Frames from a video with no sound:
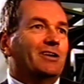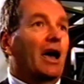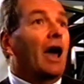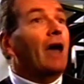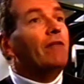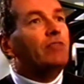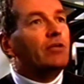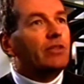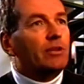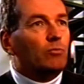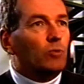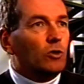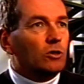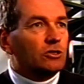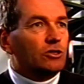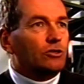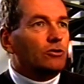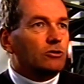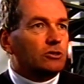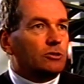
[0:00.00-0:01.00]
everything
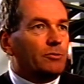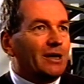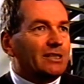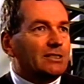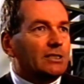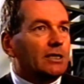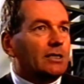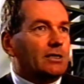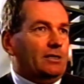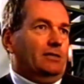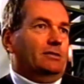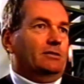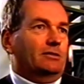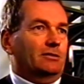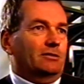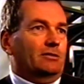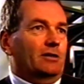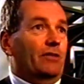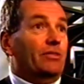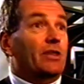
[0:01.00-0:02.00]
works on automatic.
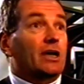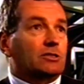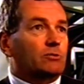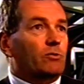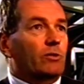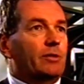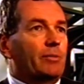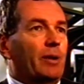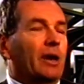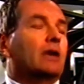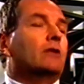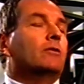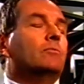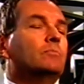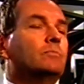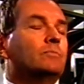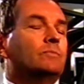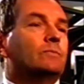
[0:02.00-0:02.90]
And that's what they bank on.